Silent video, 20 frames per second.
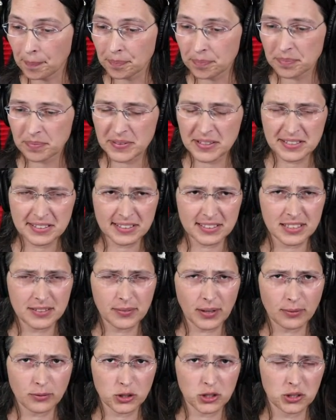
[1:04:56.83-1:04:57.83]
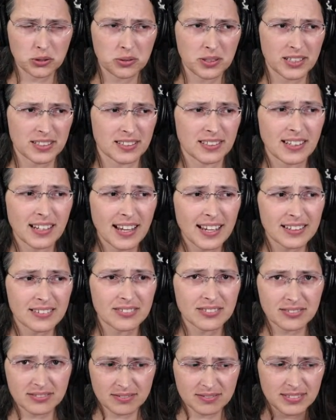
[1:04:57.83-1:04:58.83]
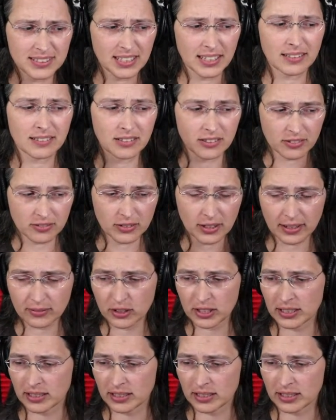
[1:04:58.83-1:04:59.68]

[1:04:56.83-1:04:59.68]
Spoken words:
The 6502 does a lot of cycles for everything.